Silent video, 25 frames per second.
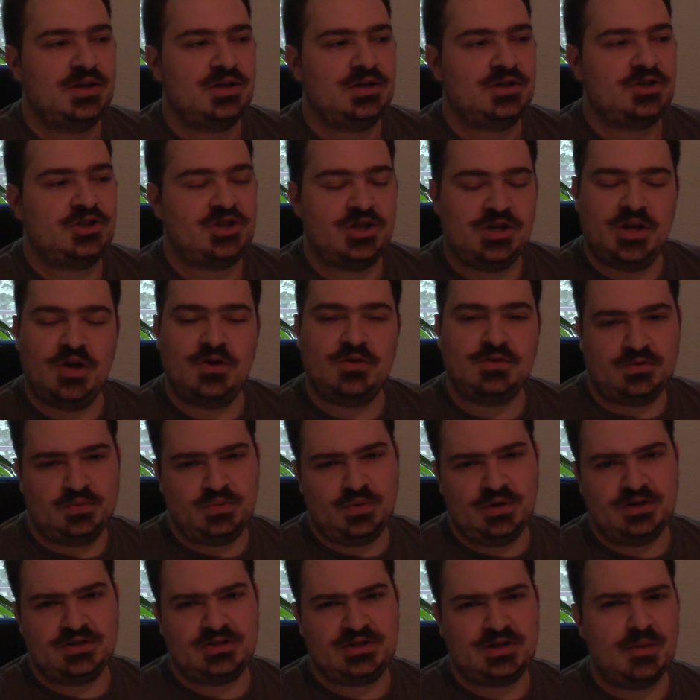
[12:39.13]
She knows
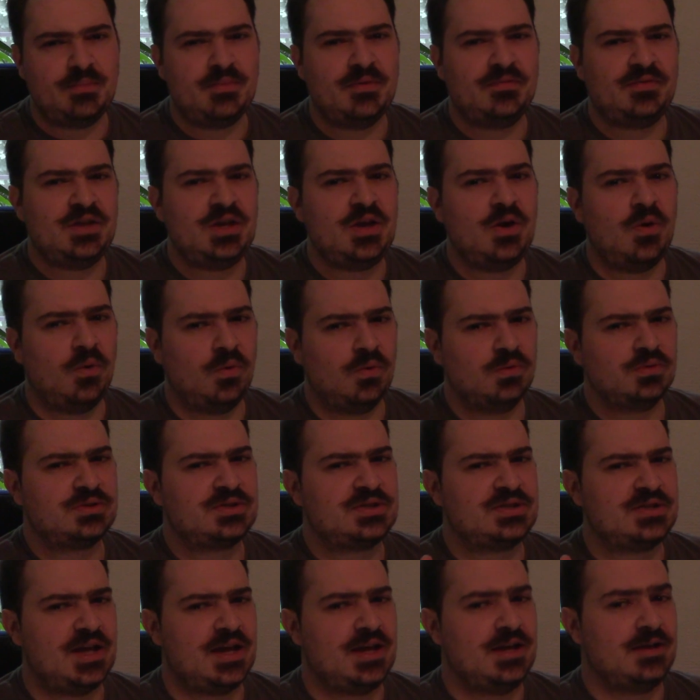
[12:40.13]
where some of the old
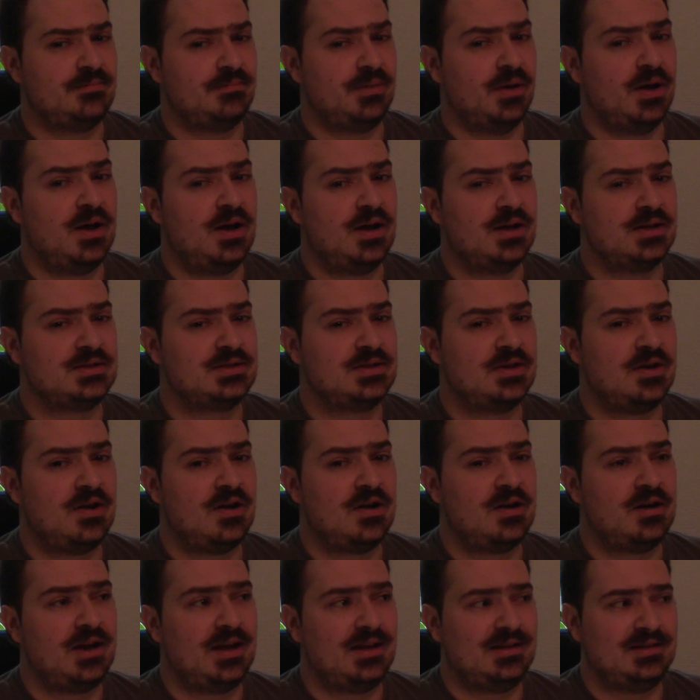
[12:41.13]
Saiyan pods
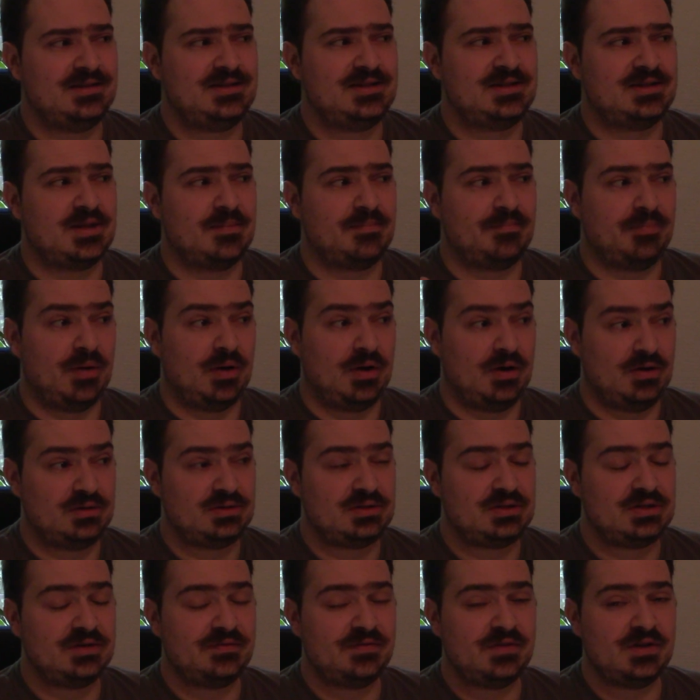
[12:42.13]
are, at least the
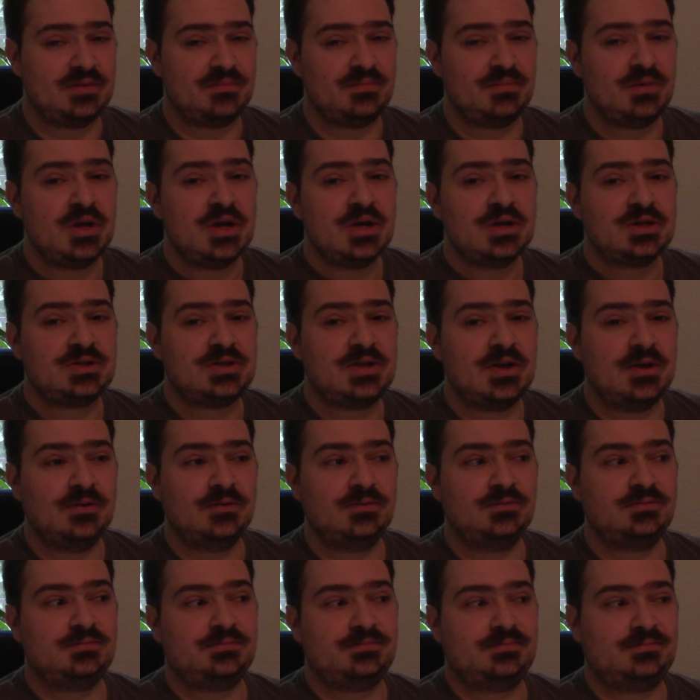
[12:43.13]
parts of them,
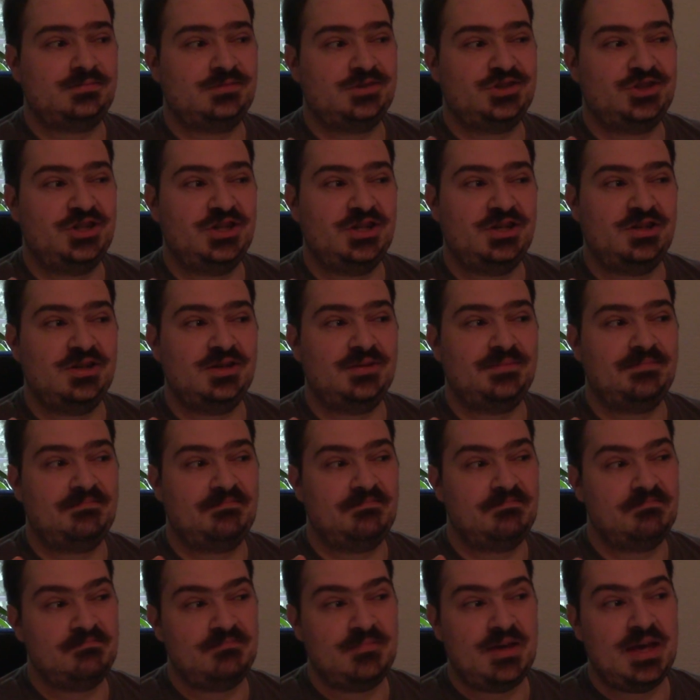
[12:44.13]
so she
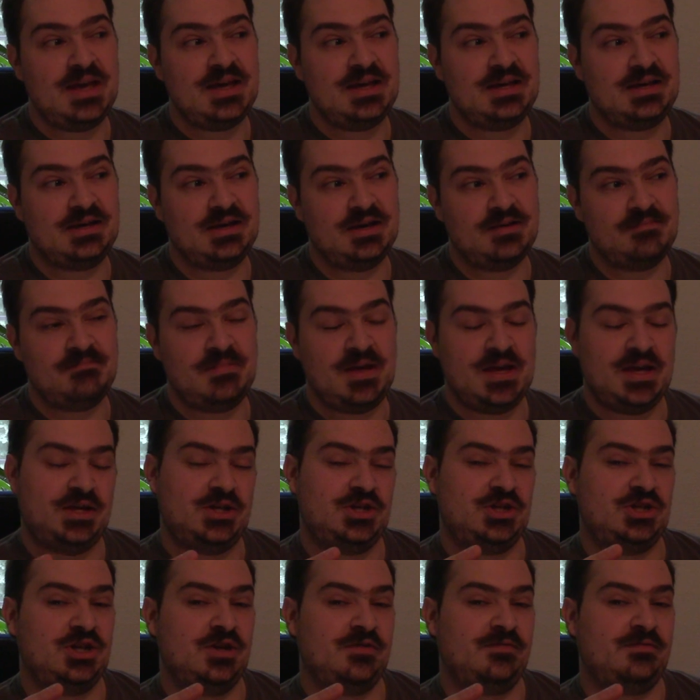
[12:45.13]
could make a
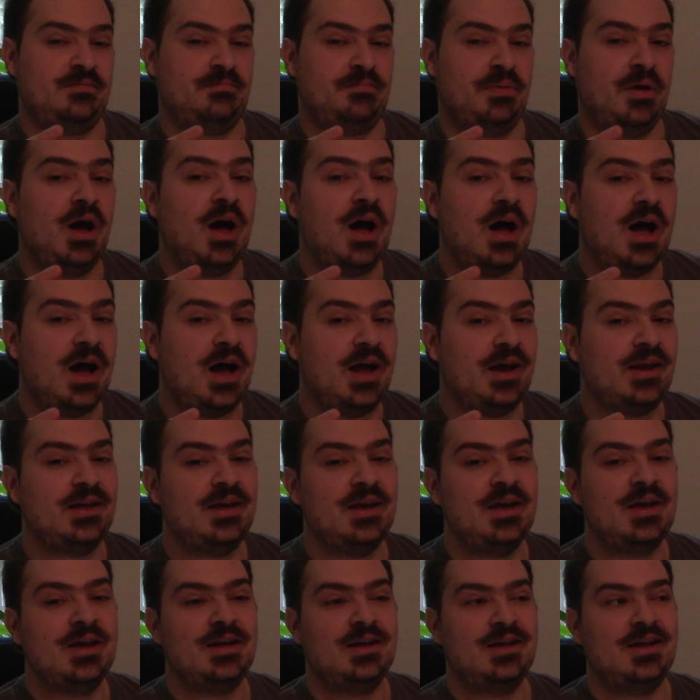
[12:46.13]
makeshift pod
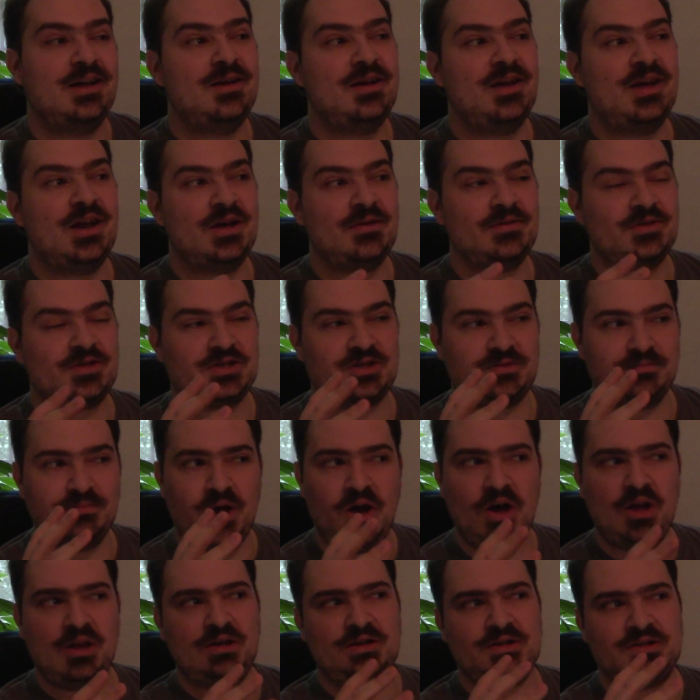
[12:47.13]
in a
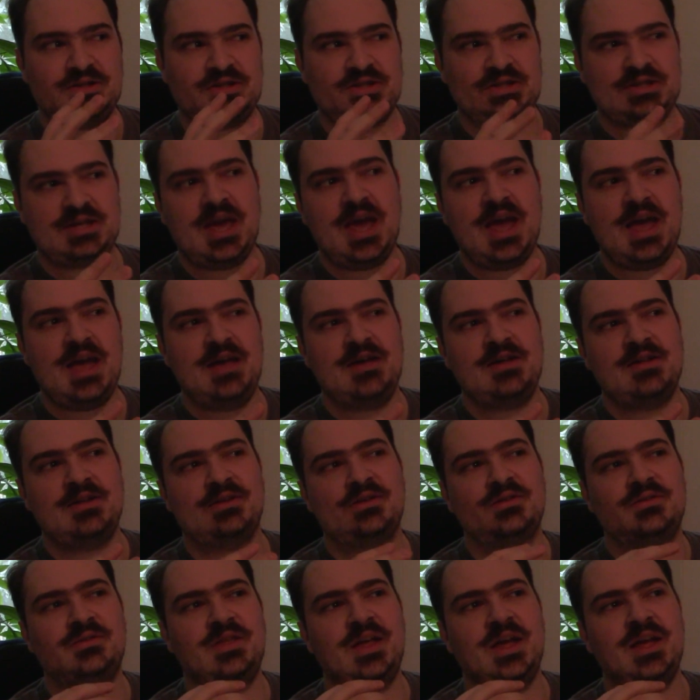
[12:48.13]
smaller
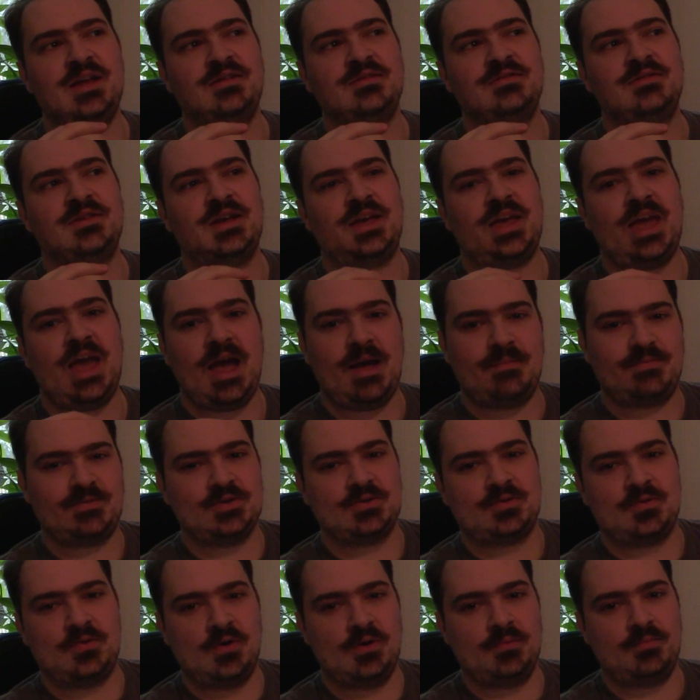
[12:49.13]
scale than the
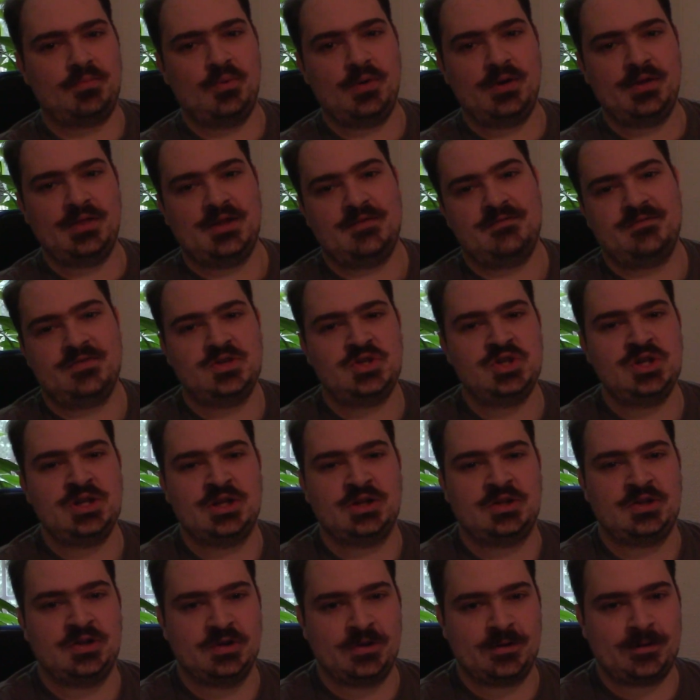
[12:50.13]
Capsule Corp one that
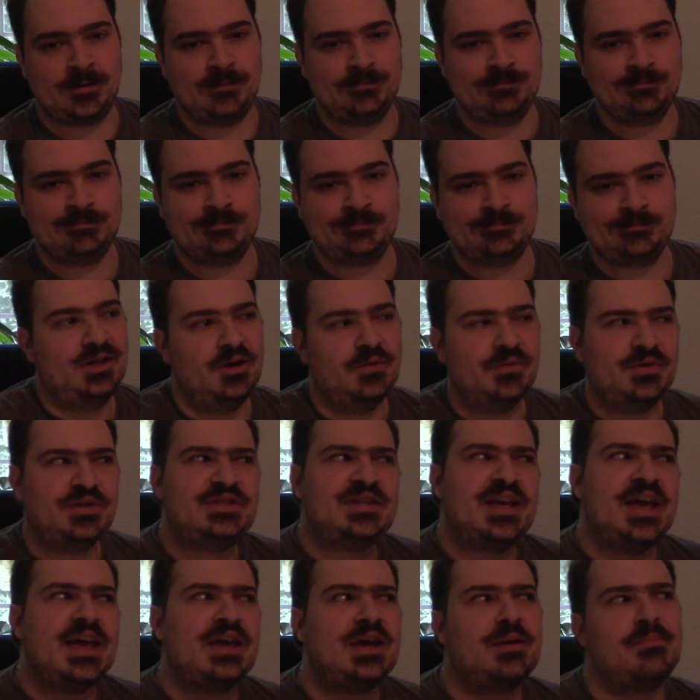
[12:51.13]
Vegeta took. It would
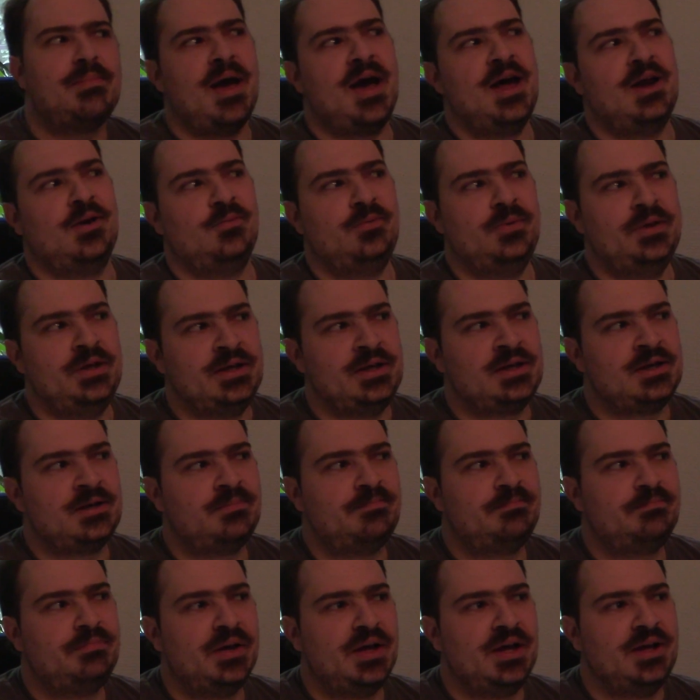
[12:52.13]
take about a week,
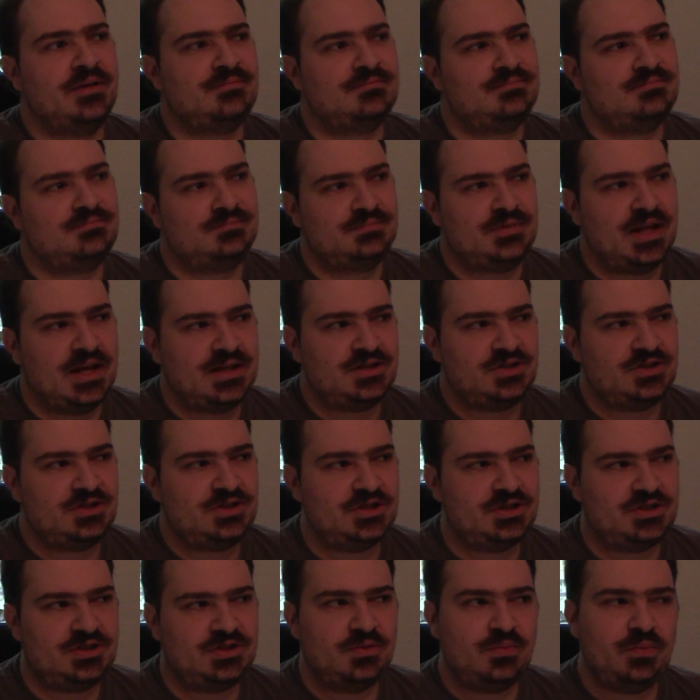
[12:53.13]
but that's
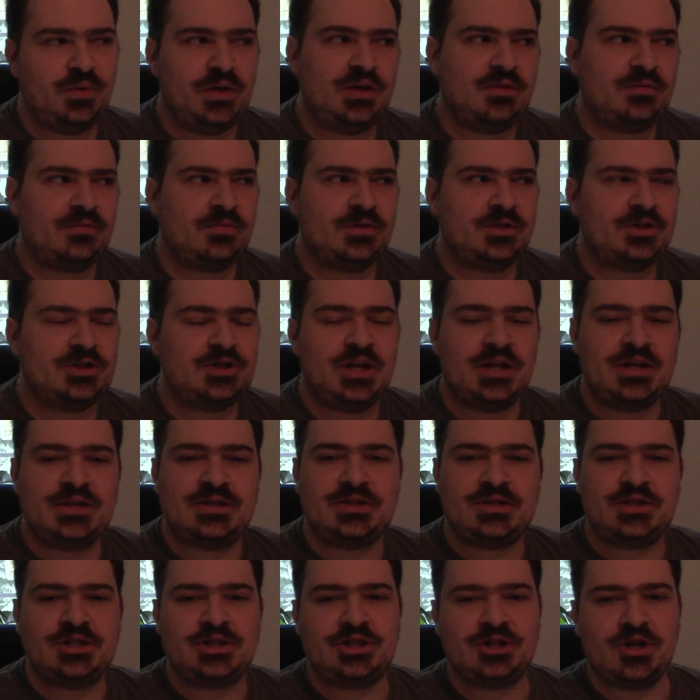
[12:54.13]
just a week for
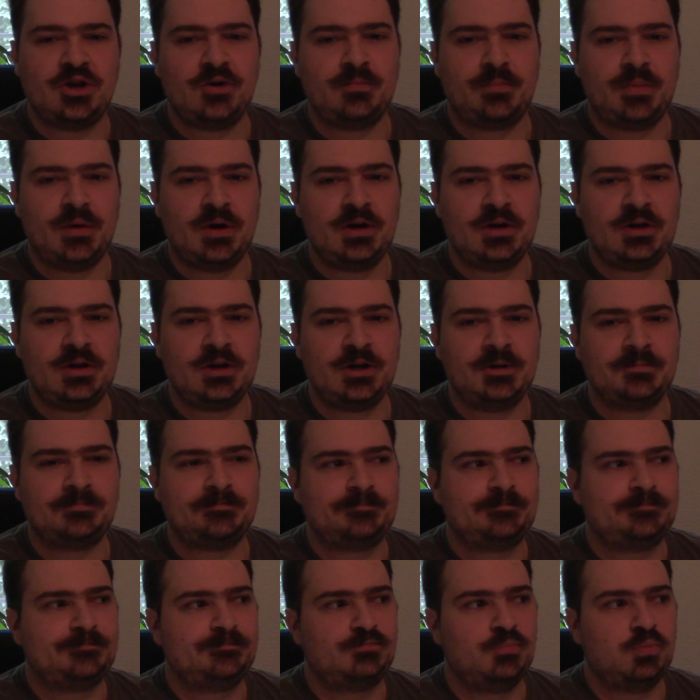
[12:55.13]
Jeice to show
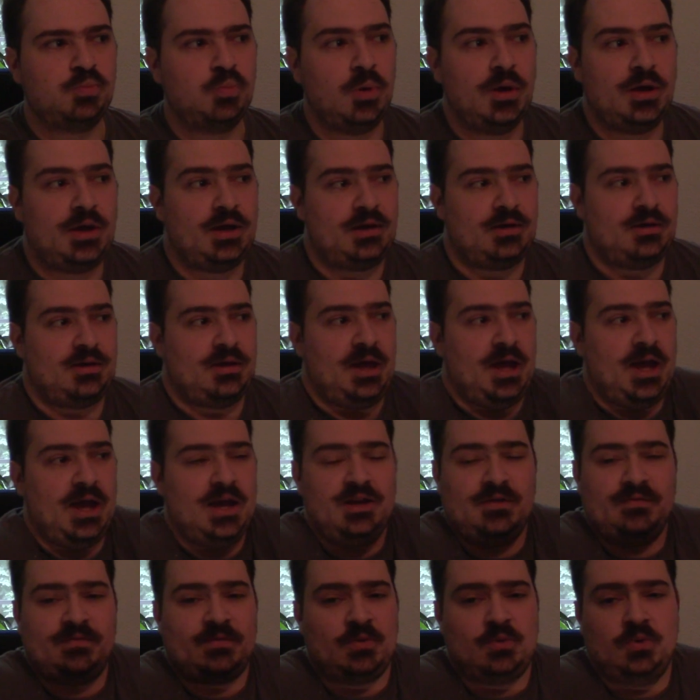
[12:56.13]
Burter what
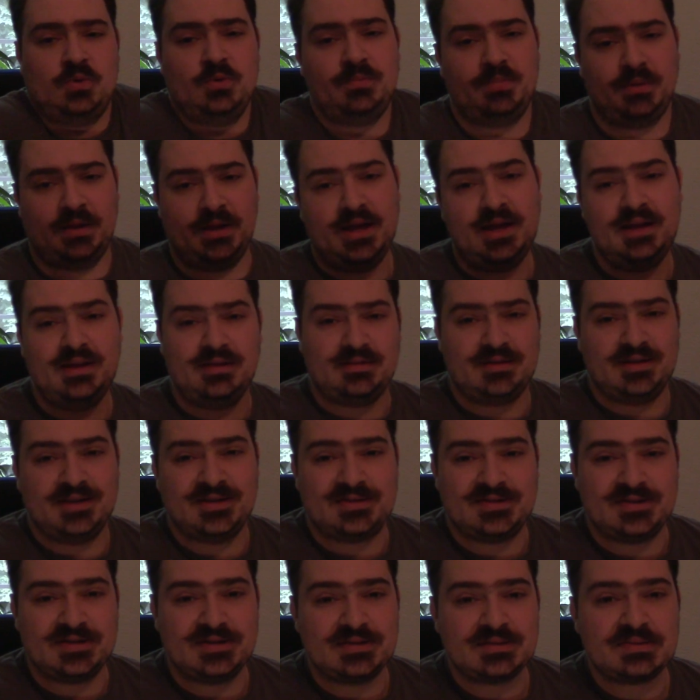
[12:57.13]
kind of cool planet
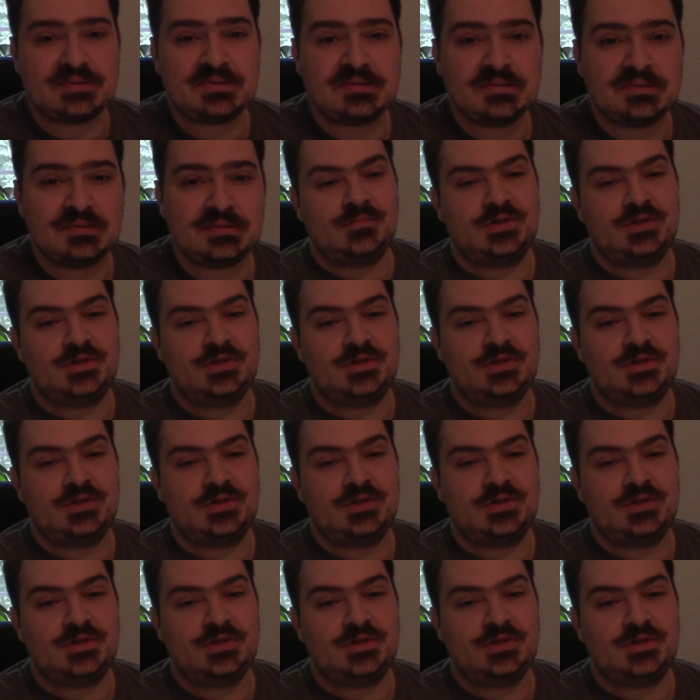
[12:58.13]
this is.